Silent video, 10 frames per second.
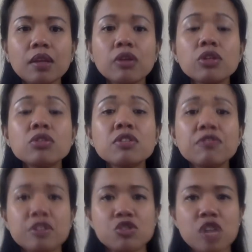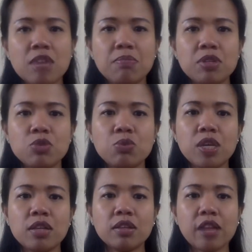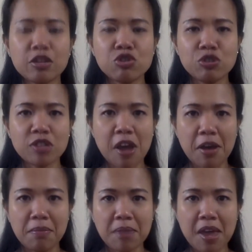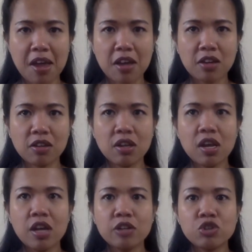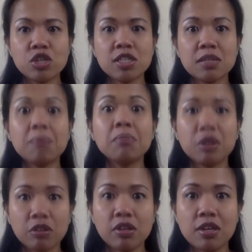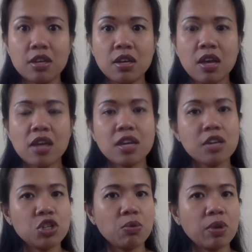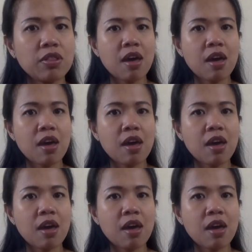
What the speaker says: you differentiate between lecture time and just merely engaging with